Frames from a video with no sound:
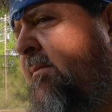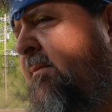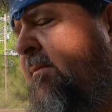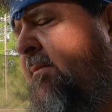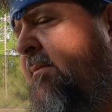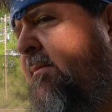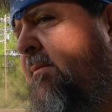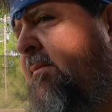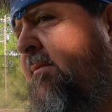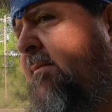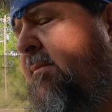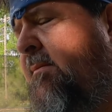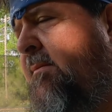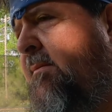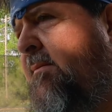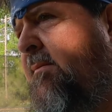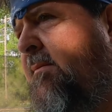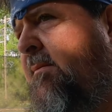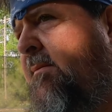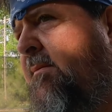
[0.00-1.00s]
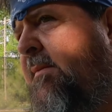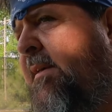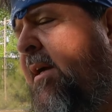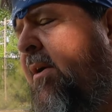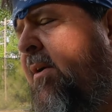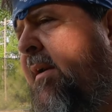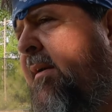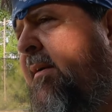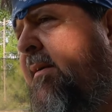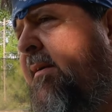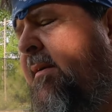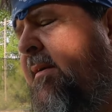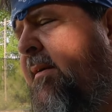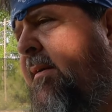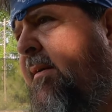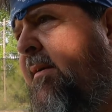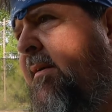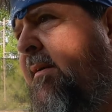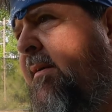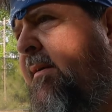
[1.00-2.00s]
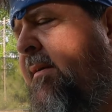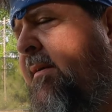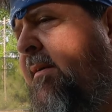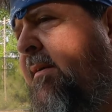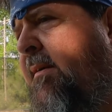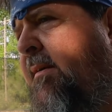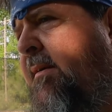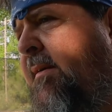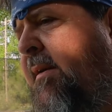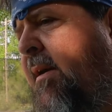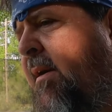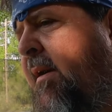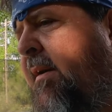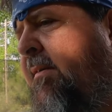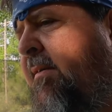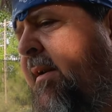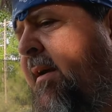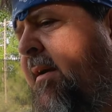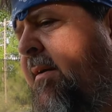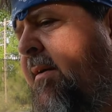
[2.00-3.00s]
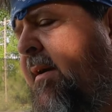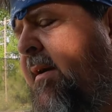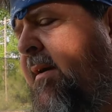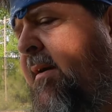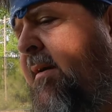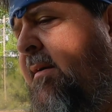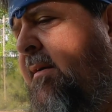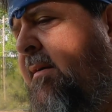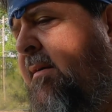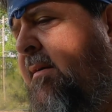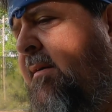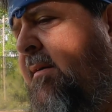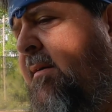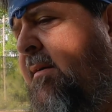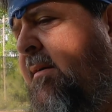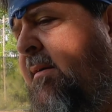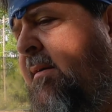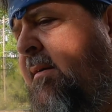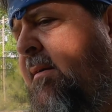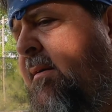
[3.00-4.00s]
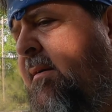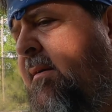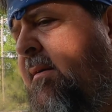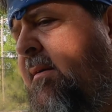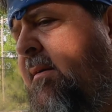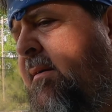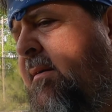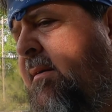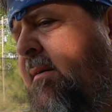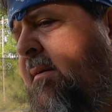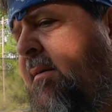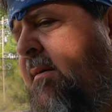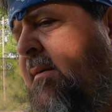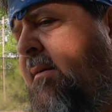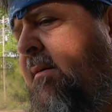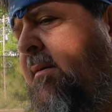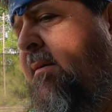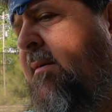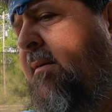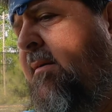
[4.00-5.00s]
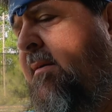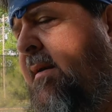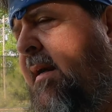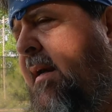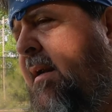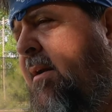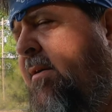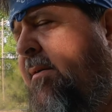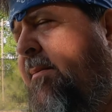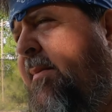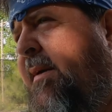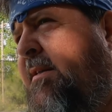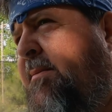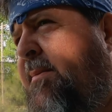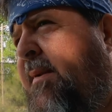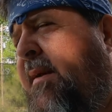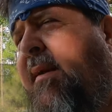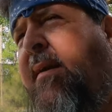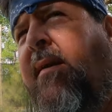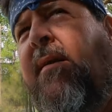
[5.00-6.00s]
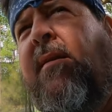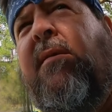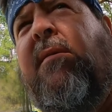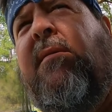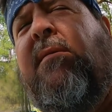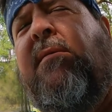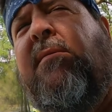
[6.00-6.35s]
Yeah. Y'all, y'all living there, right? Yeah, yeah. How long the bees been there?